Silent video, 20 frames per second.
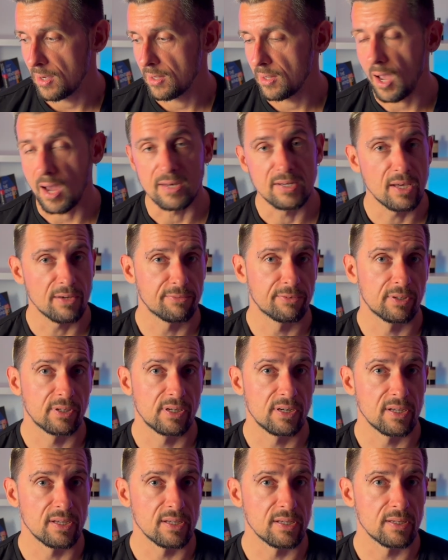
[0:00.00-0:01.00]
I
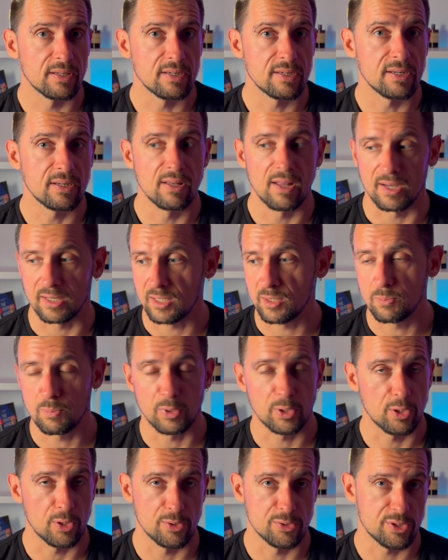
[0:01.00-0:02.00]
definitely did like
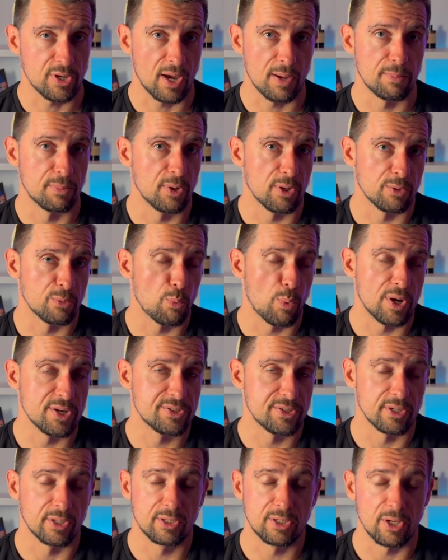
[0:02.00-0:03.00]
it because I'm not
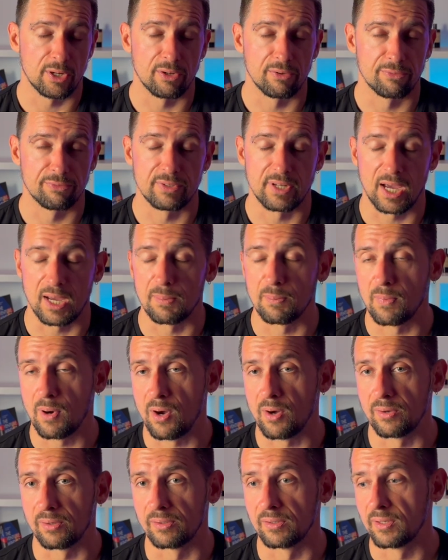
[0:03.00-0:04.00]
wasting a ton of time
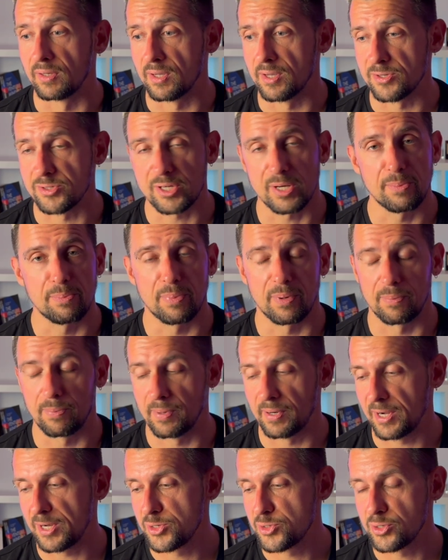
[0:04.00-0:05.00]
on script
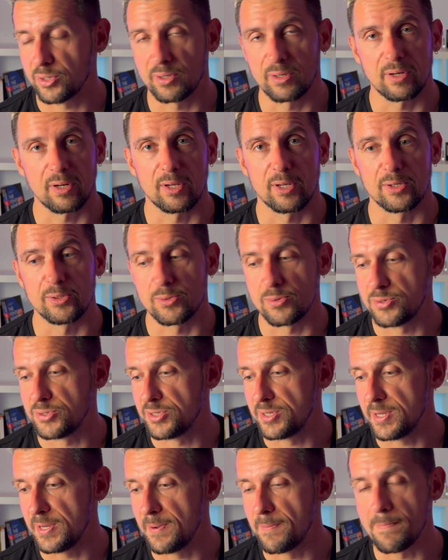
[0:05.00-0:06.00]
preparation to
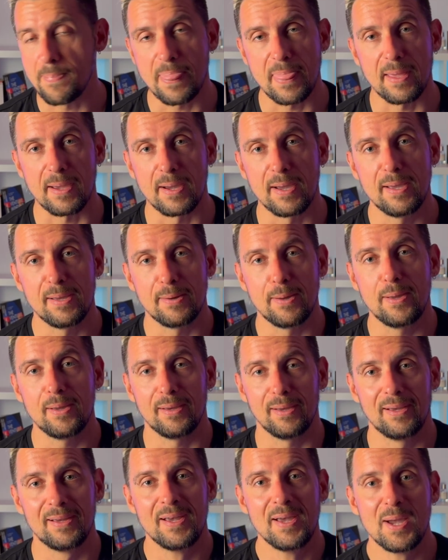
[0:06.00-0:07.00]
see
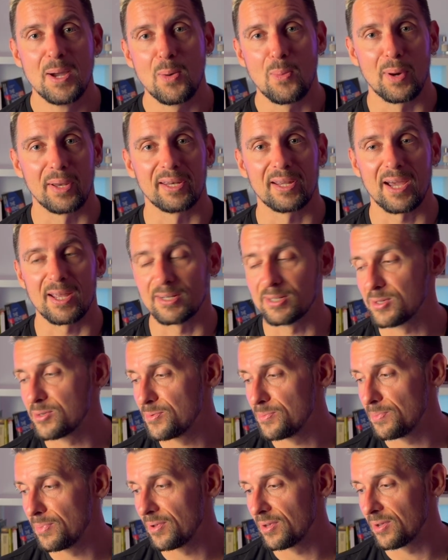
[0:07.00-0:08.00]

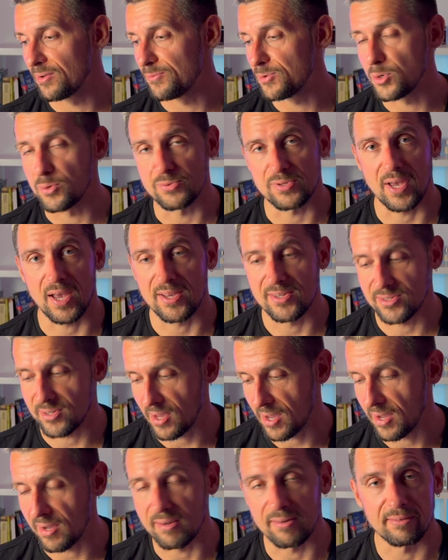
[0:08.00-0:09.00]
100 views as
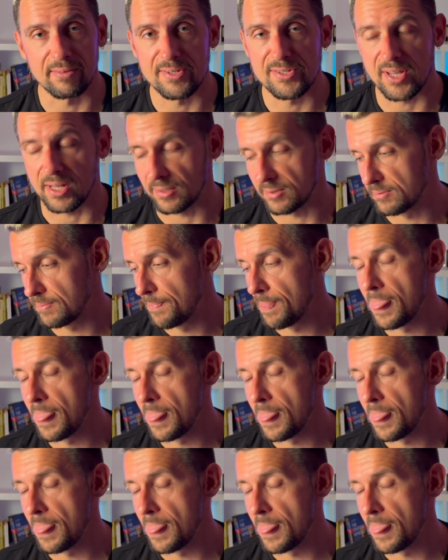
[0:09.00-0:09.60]
a result.